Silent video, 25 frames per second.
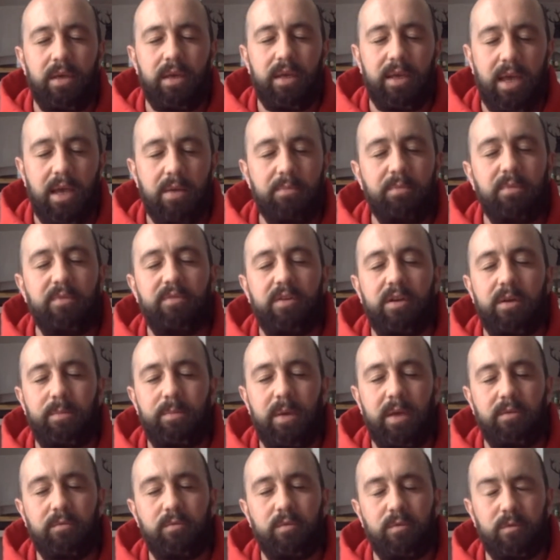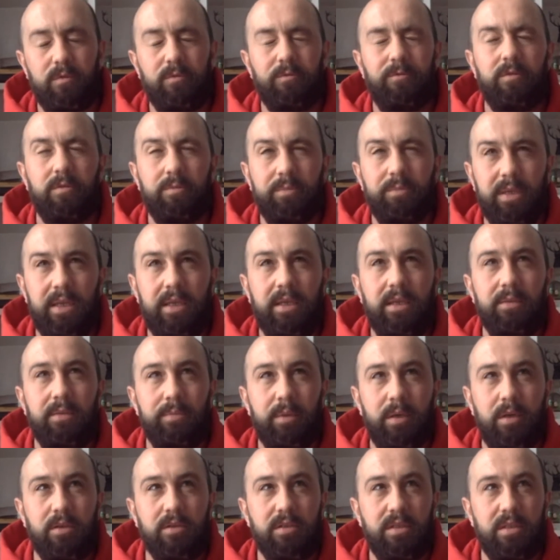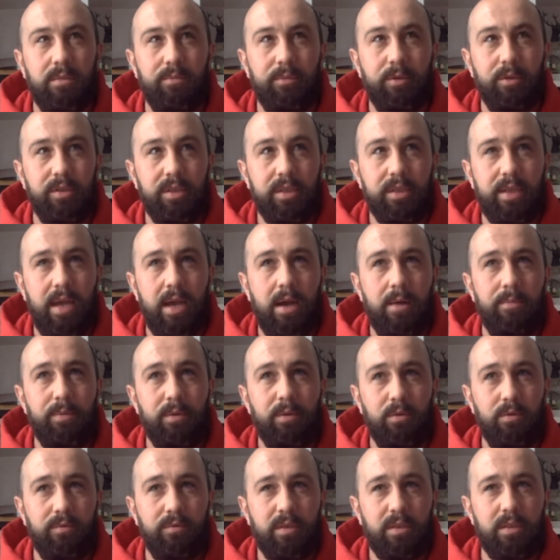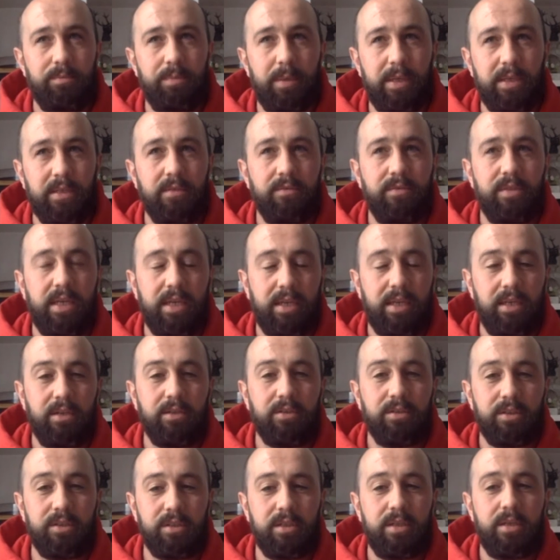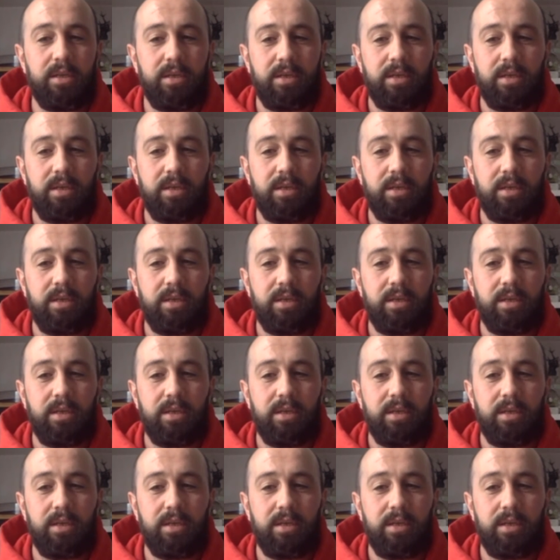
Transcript: Can be very painful. And for me, because the abuse had happened over the space of 10 years,